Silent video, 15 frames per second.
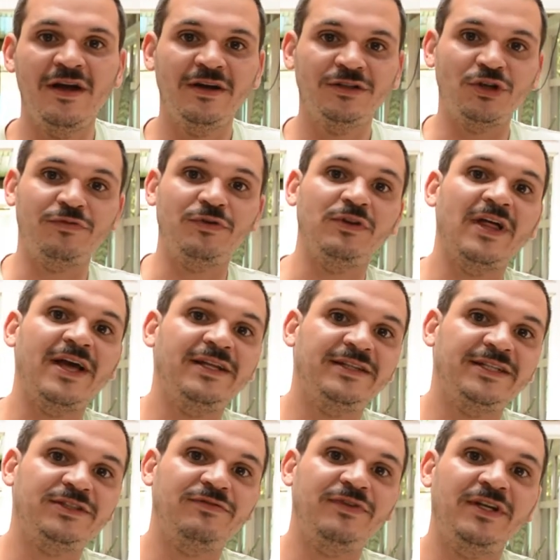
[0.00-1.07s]
So if you like
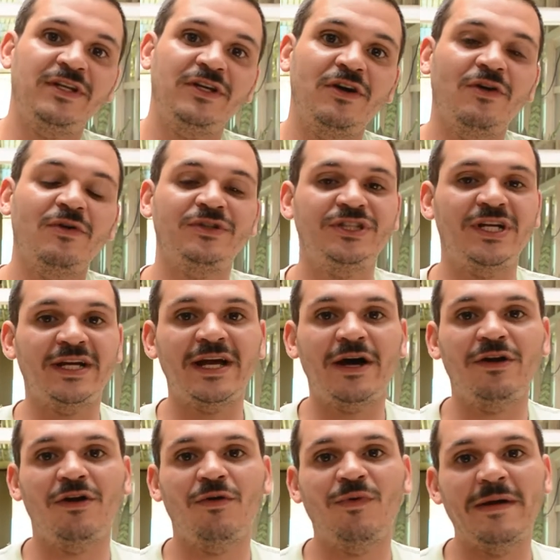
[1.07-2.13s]
this video, check
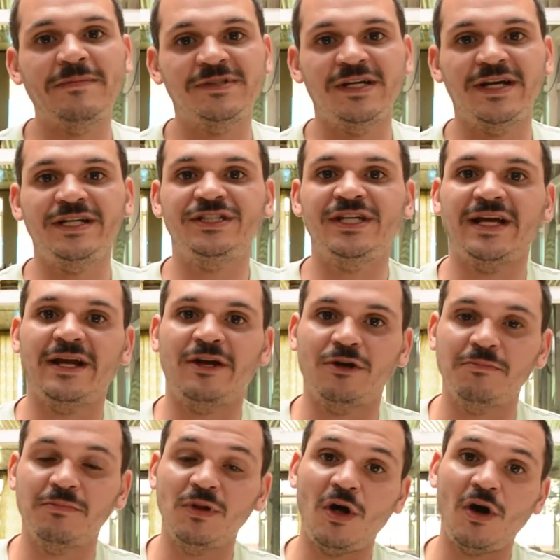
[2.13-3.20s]
out our website, check out
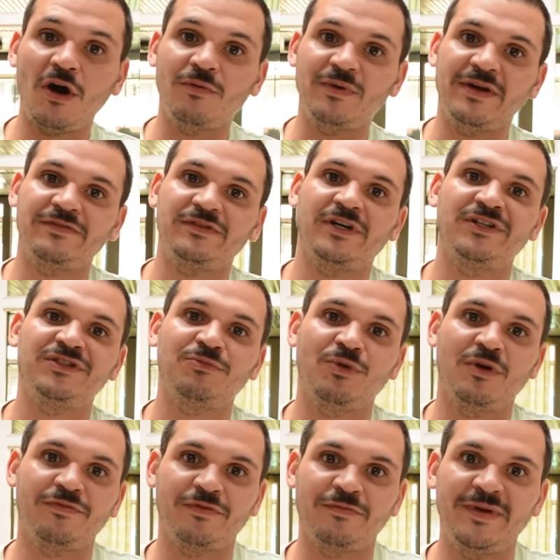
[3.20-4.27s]
our blog. We have tons
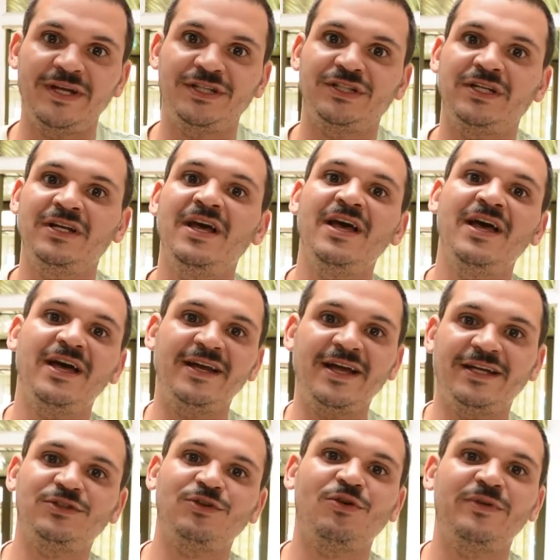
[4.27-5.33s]
more information. And
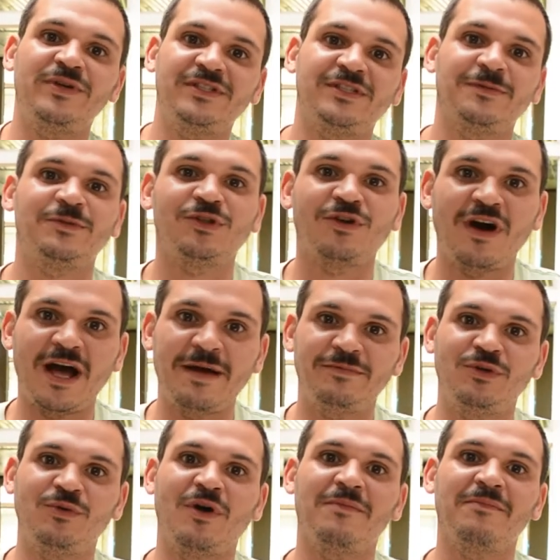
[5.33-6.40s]
as always, subscribe
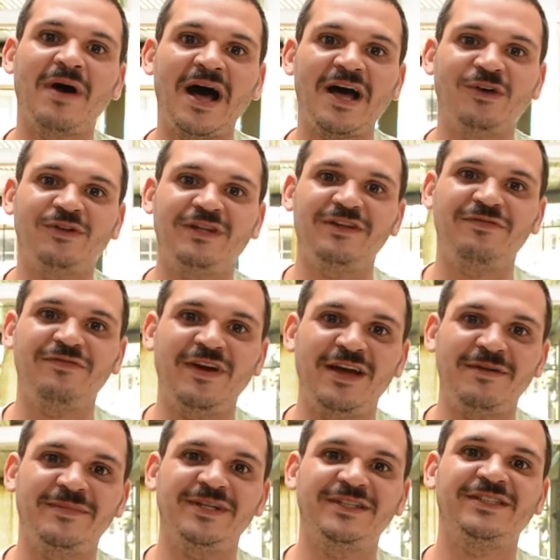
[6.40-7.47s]
to our mildly
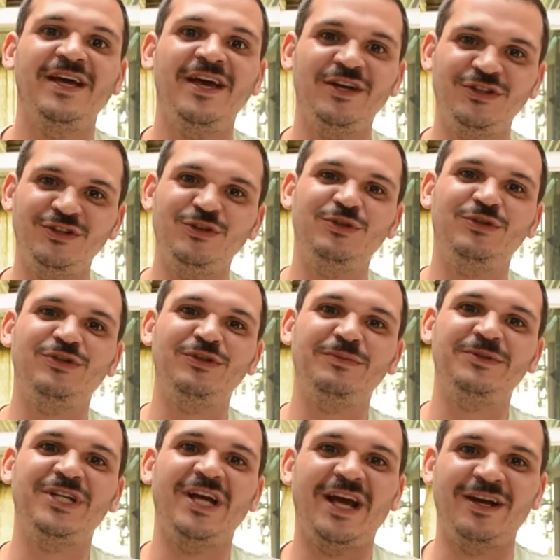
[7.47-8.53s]
famous YouTube
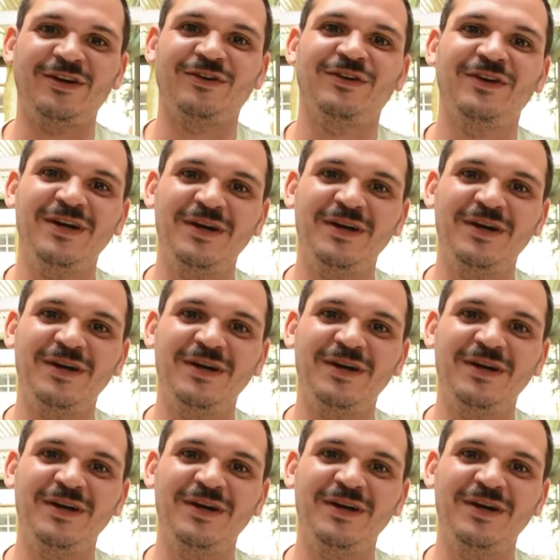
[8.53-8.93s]
channel.